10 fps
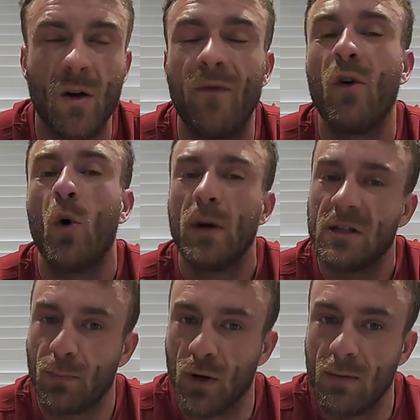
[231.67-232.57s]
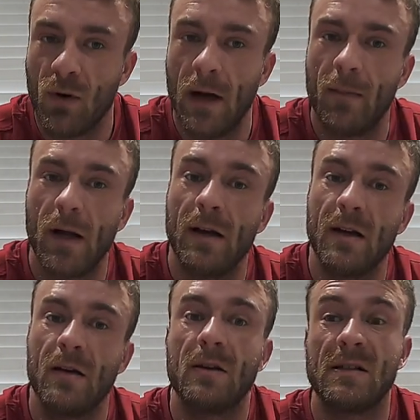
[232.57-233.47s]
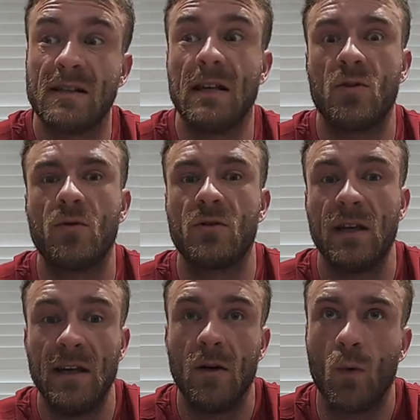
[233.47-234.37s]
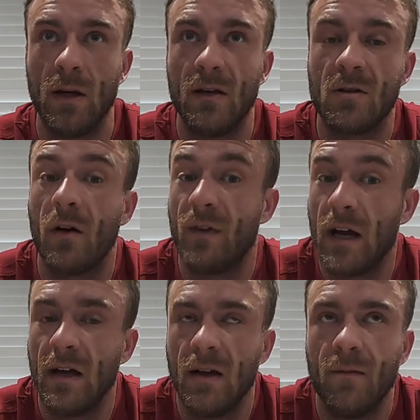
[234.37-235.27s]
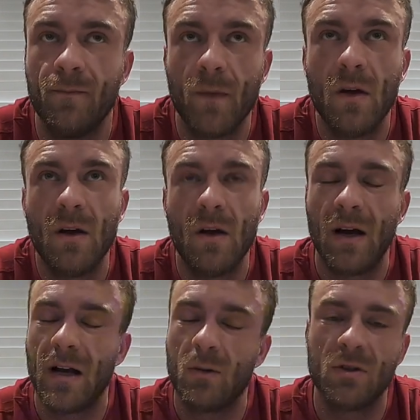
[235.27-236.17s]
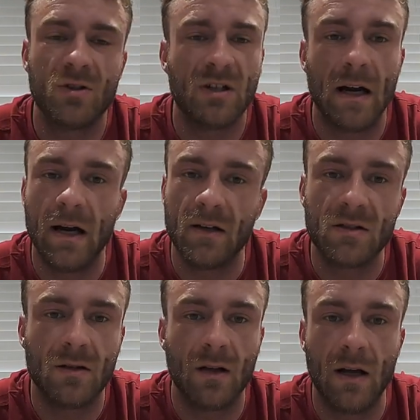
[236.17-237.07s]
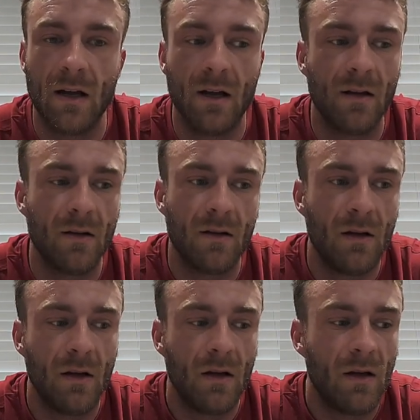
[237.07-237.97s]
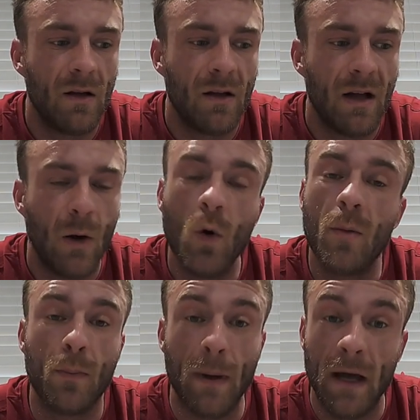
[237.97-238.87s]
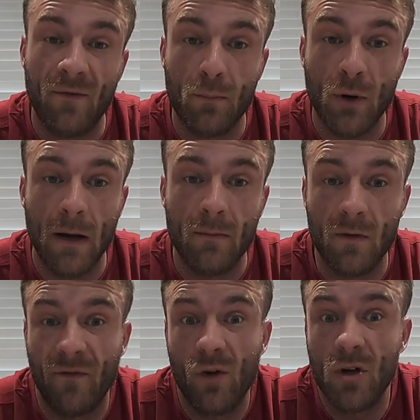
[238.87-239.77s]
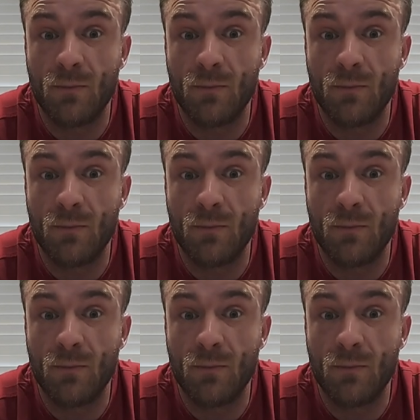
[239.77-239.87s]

4 weeks of pre-prep, and I did 16 weeks of dieting, and I was just taxed. Like, I weren't prepared for prep. First